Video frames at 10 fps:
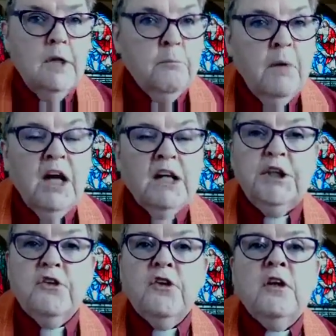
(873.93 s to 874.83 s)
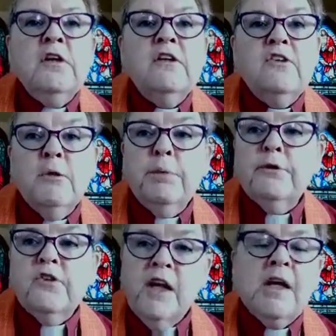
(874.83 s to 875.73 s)
He marches into the
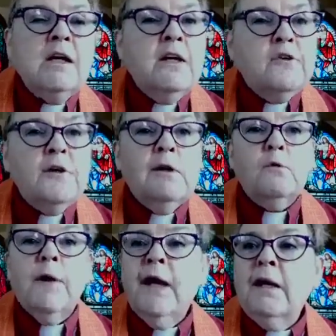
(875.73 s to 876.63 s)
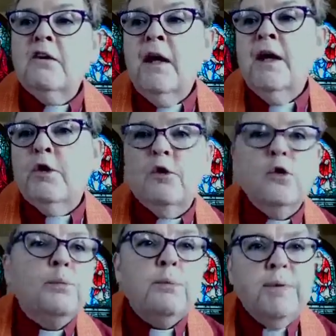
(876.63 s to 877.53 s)
temple, taking his little ragtag
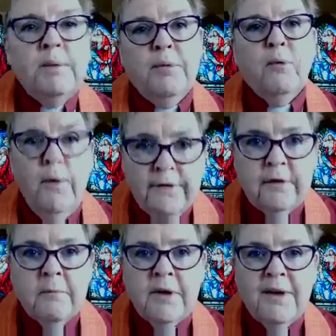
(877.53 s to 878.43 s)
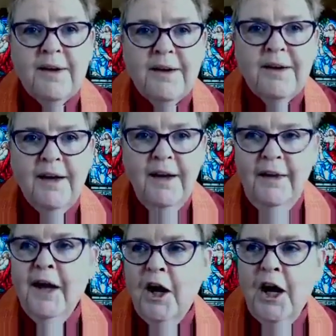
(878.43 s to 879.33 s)
group of people with him, and
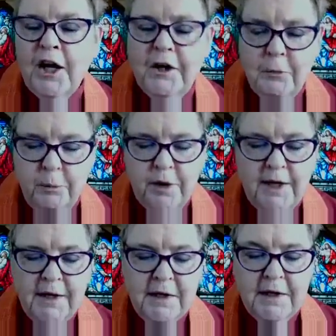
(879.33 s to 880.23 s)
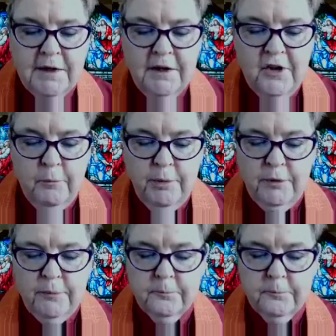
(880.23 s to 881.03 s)
they occupy the temple.